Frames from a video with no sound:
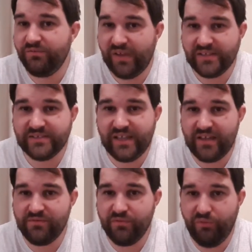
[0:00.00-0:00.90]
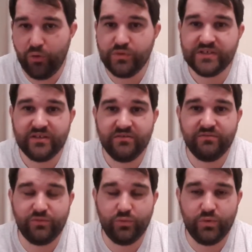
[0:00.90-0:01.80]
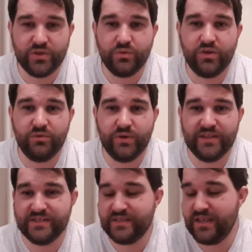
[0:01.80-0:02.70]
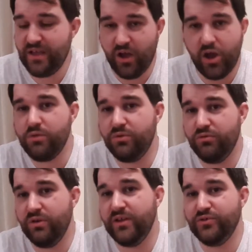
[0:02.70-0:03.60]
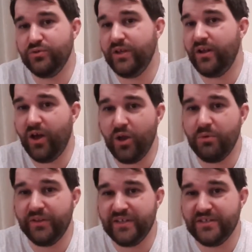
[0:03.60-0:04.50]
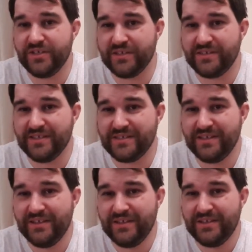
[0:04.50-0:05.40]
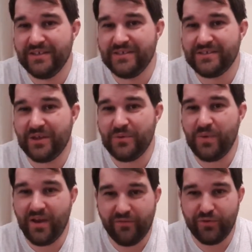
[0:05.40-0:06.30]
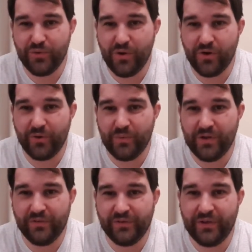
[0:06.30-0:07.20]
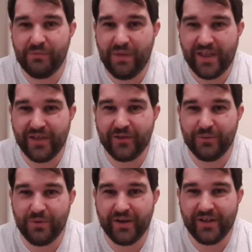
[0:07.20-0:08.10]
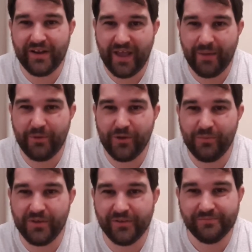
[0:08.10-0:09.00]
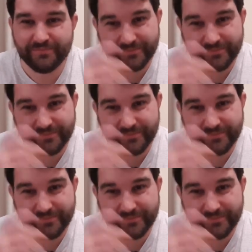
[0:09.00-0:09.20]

Thanks again for voting for which one you wanted to see. I hope you really enjoyed it, and I hope I did it justice. So wherever you are in the world, make it a good one, and happy hobbying.